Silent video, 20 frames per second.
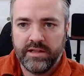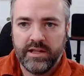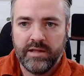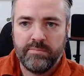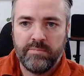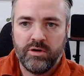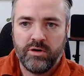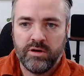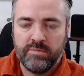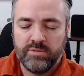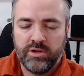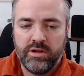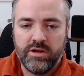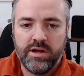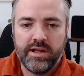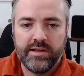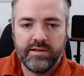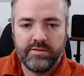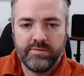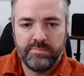bottom
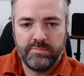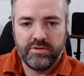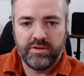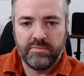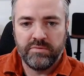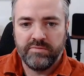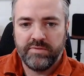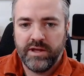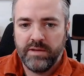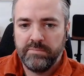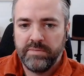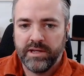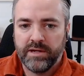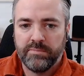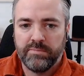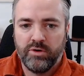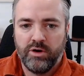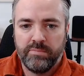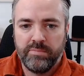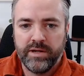lines. Some of our bigger property